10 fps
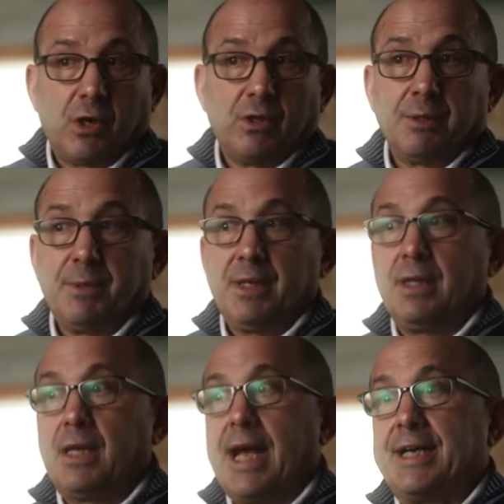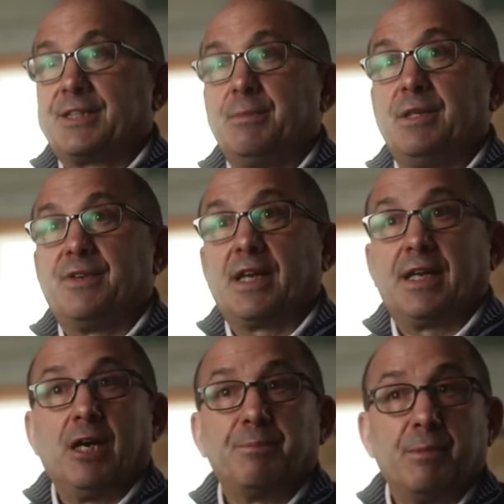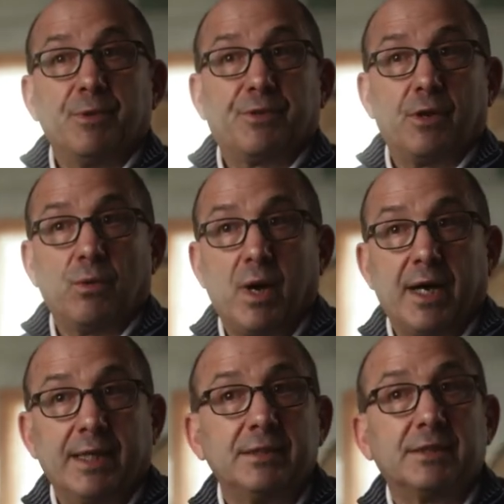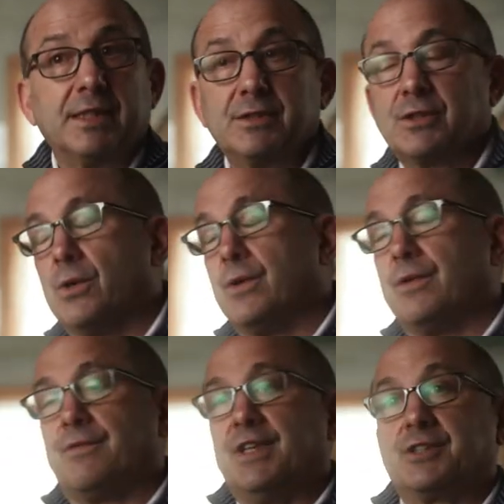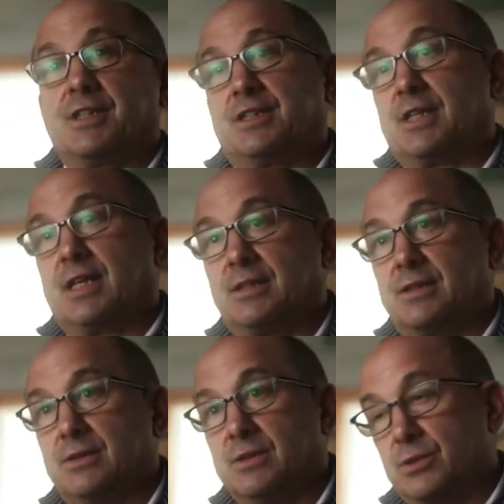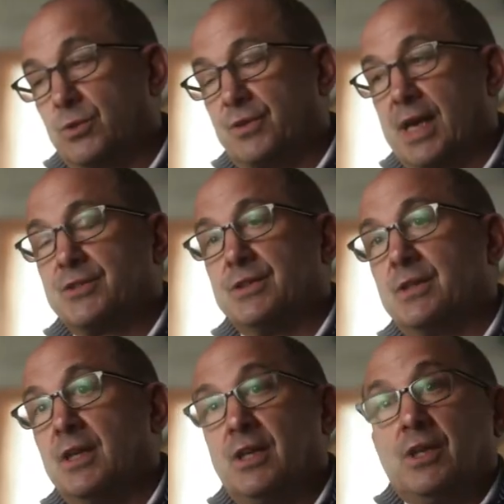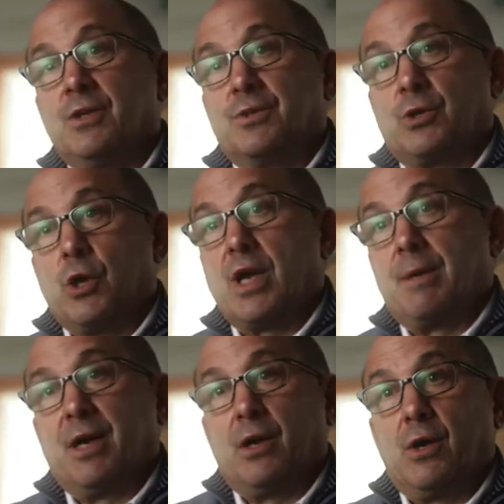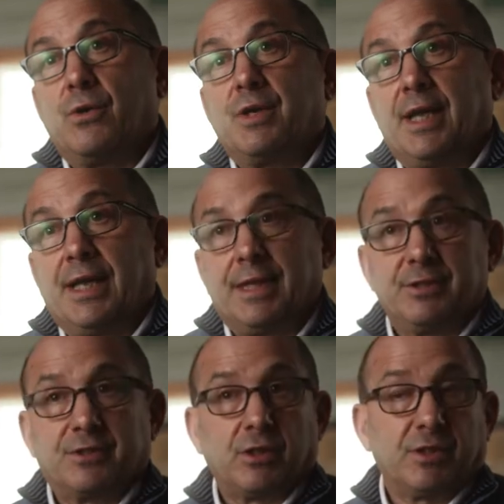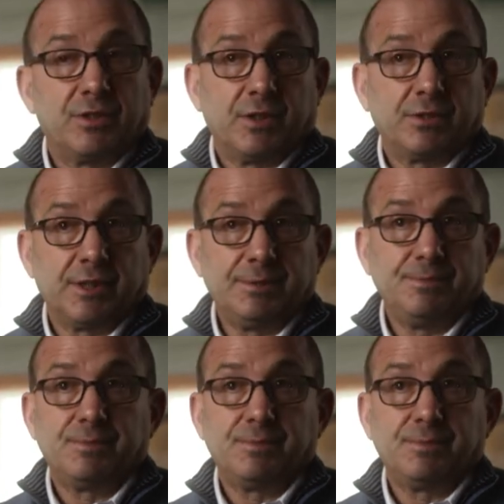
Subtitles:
calling me, asking me if I could help them with their wines, and so eventually I decided to, in 2000, to go out on my own and start consulting,